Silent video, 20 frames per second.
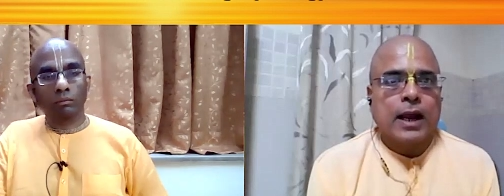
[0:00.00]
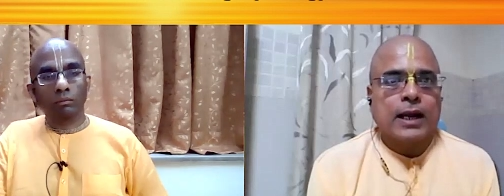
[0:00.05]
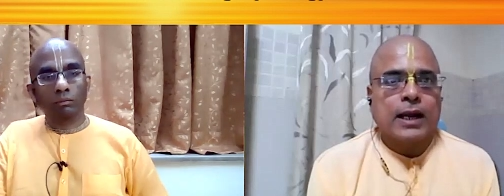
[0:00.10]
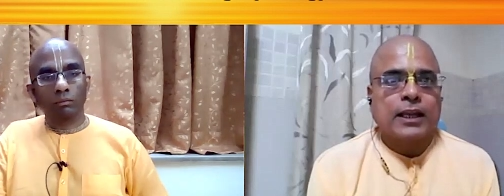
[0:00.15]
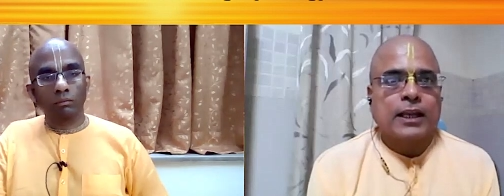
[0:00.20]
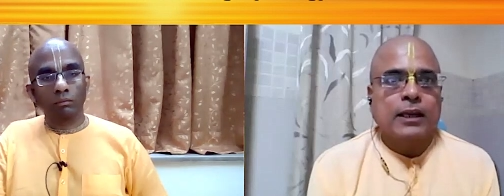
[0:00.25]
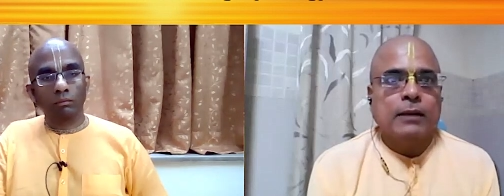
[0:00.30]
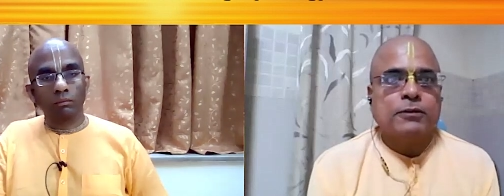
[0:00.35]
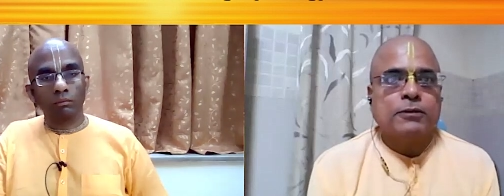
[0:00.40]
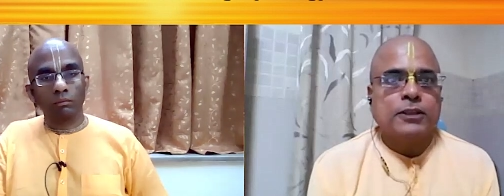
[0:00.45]

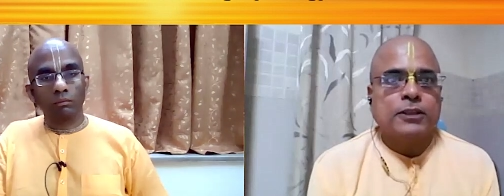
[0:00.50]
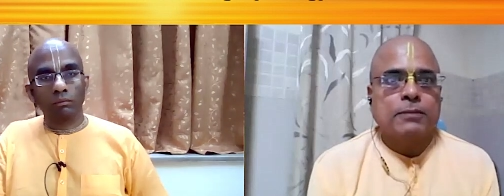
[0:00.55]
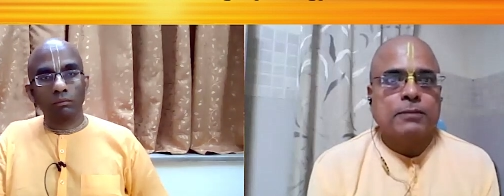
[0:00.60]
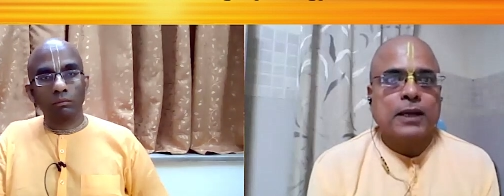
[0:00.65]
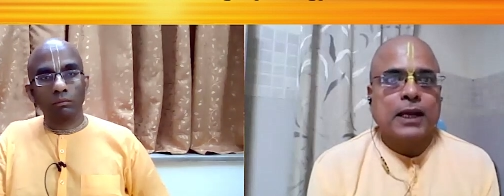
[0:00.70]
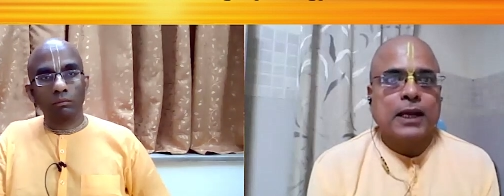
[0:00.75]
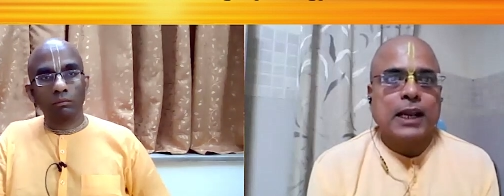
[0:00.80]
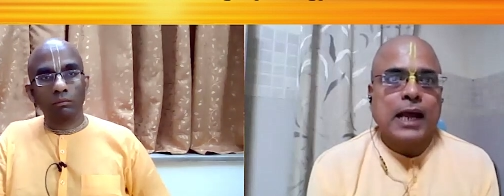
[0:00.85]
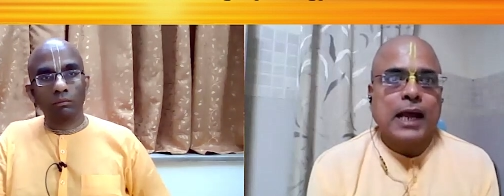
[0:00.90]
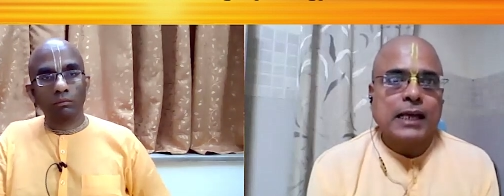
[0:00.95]
Speaker 1: and keeps
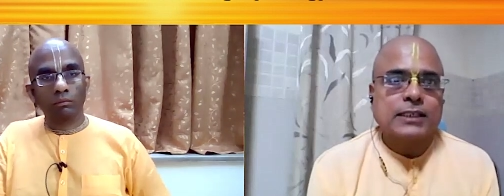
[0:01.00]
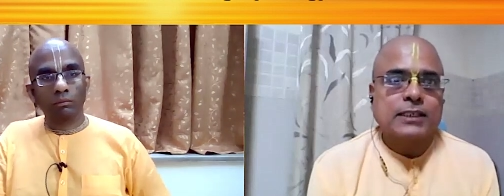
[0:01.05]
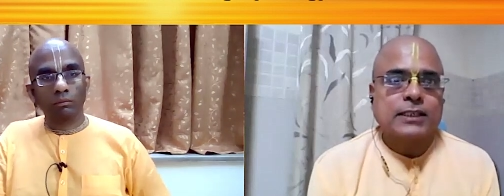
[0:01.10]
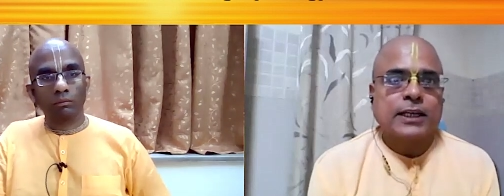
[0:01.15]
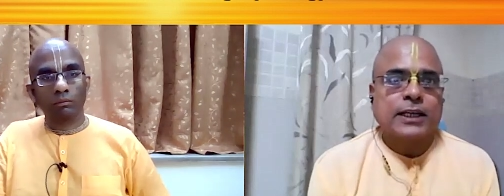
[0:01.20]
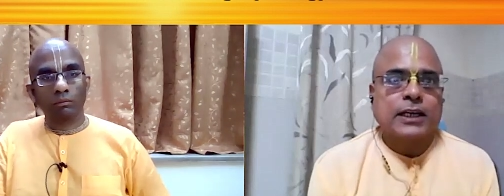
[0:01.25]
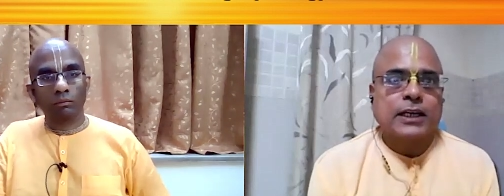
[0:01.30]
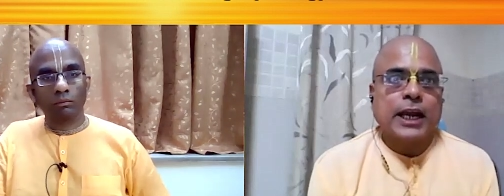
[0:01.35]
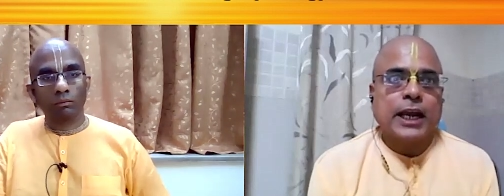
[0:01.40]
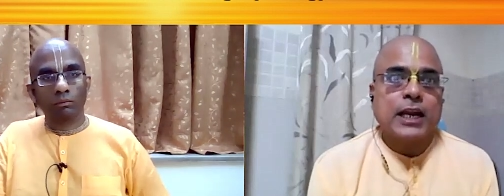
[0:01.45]
them
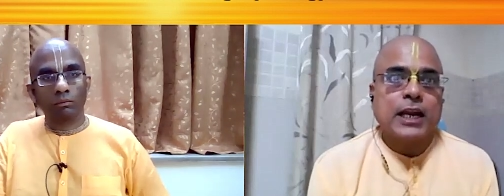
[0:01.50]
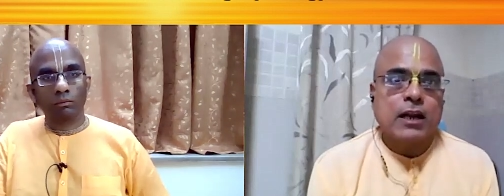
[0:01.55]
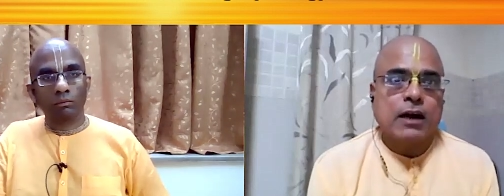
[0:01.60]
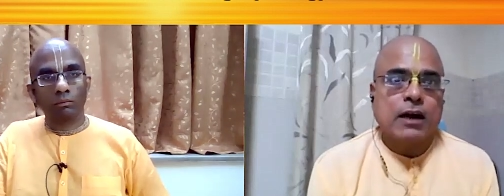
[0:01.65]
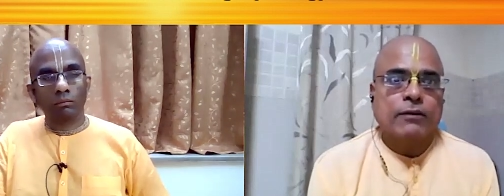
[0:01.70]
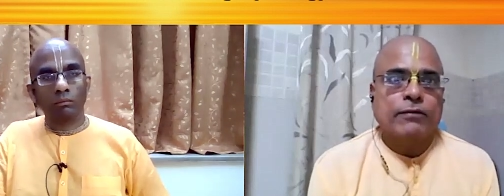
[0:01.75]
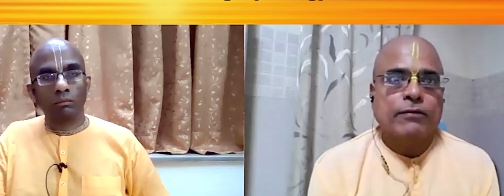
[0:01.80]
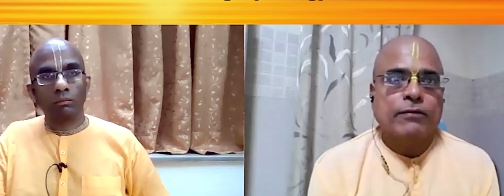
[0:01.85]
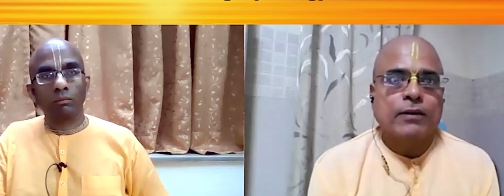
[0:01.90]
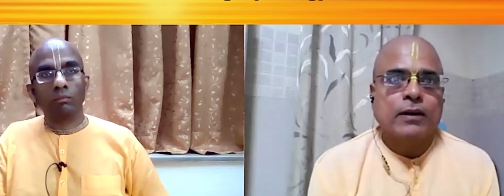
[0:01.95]
elastic
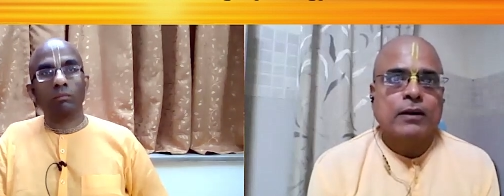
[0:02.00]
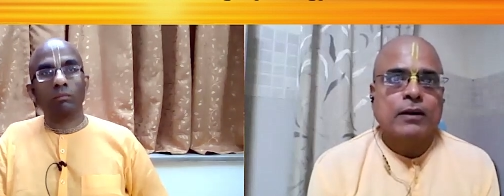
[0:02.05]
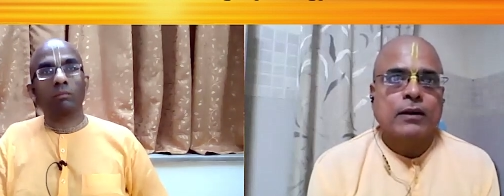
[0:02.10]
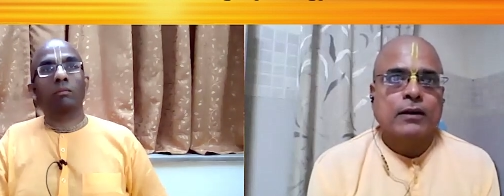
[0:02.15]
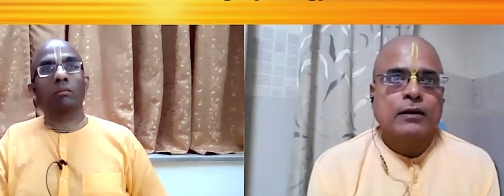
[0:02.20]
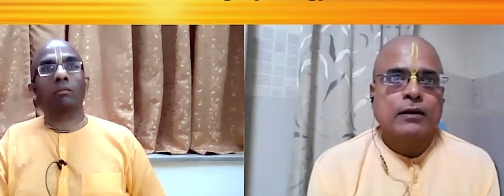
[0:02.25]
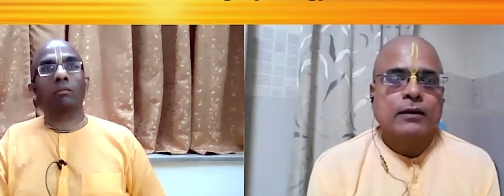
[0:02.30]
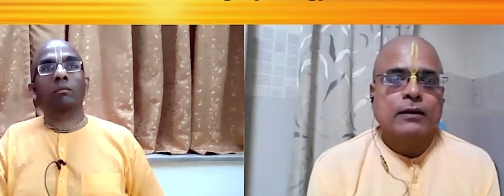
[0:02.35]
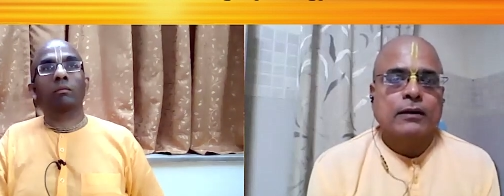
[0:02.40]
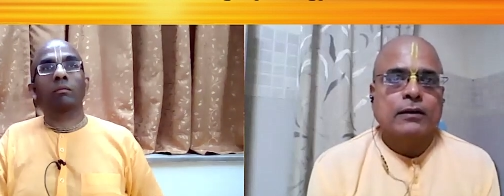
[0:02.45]
enough
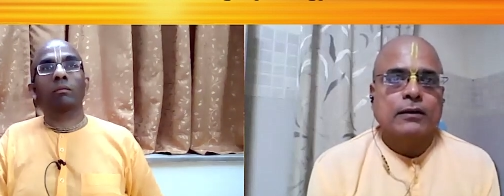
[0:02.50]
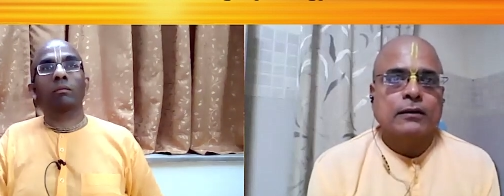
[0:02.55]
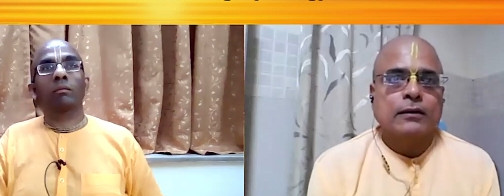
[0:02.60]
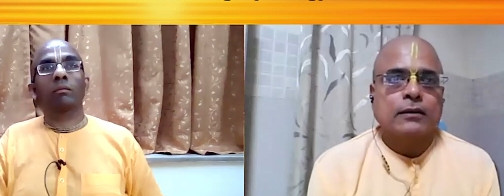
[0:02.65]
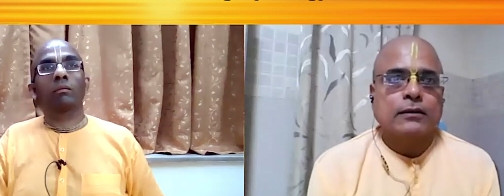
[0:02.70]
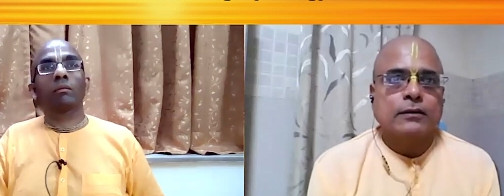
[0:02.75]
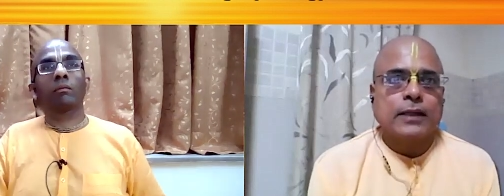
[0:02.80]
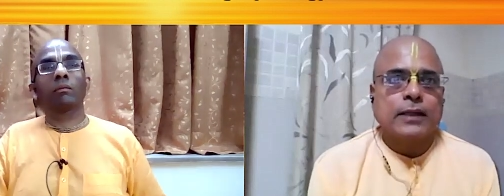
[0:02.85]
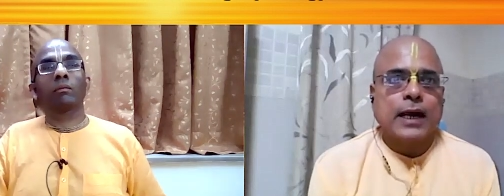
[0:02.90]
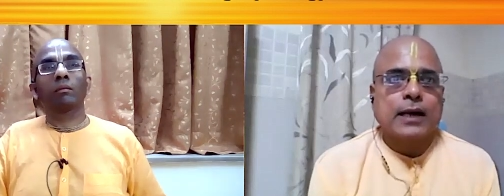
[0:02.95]

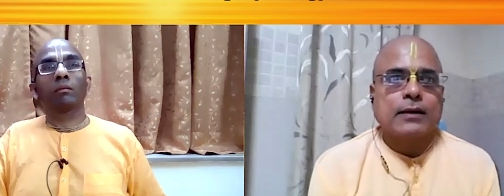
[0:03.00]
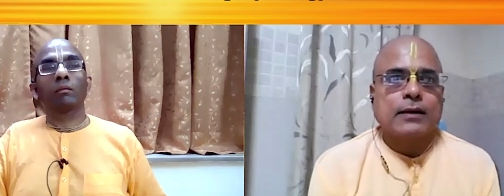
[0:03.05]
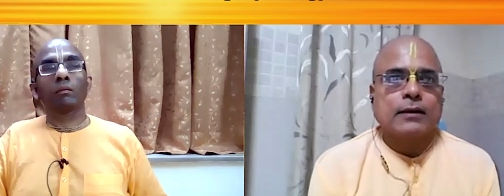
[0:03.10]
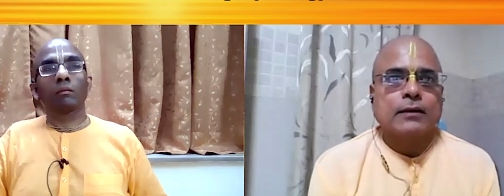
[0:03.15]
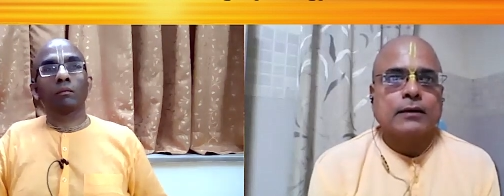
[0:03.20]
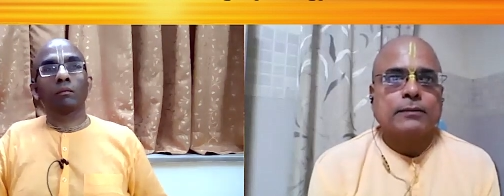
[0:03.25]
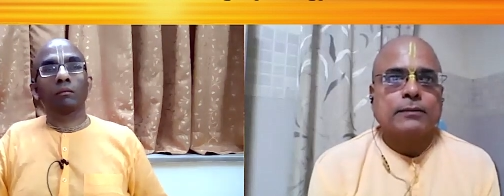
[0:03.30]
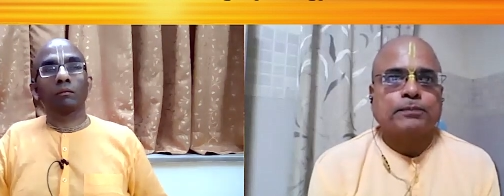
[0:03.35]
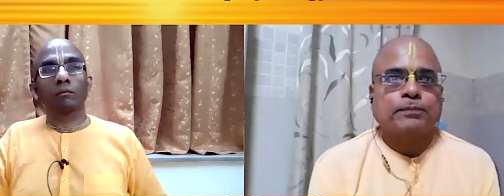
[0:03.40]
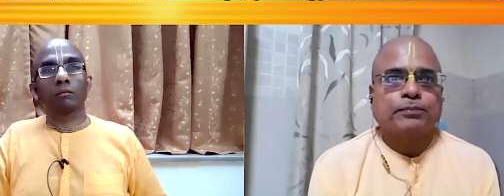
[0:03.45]
that